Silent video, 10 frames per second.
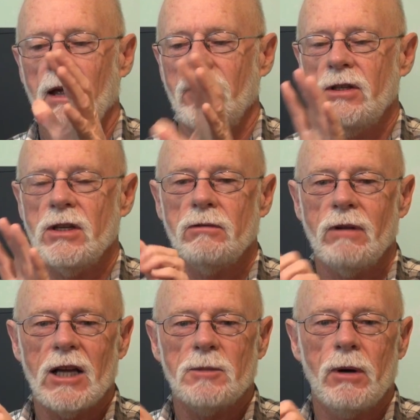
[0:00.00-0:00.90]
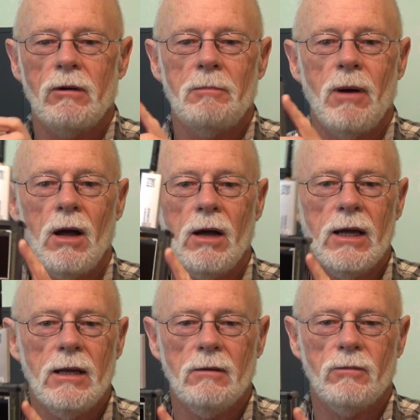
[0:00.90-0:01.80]
This is a Raspberry
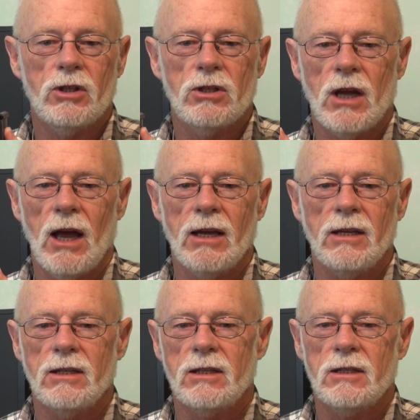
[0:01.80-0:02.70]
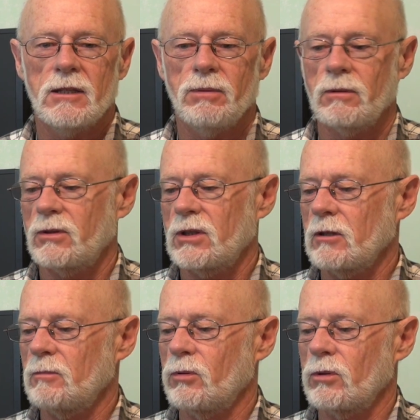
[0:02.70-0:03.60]
Pi, which is a simple
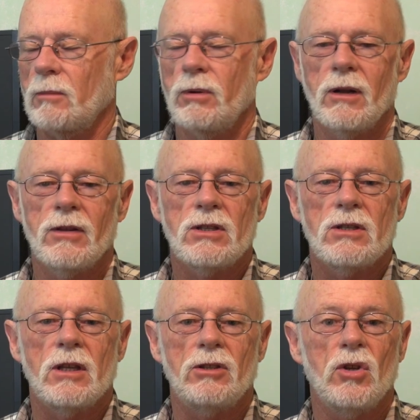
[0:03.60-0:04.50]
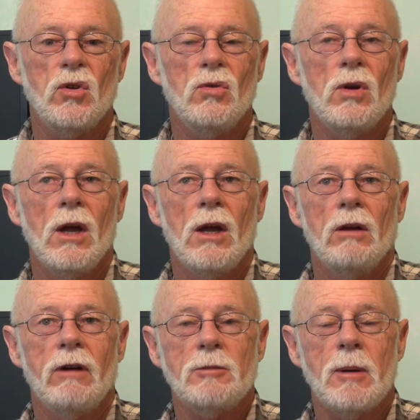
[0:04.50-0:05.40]
single board computer. This is the
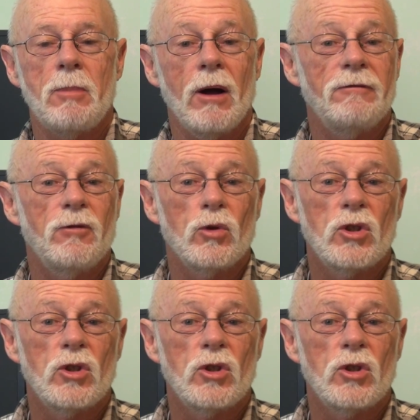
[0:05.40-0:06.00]
Raspberry Pi 4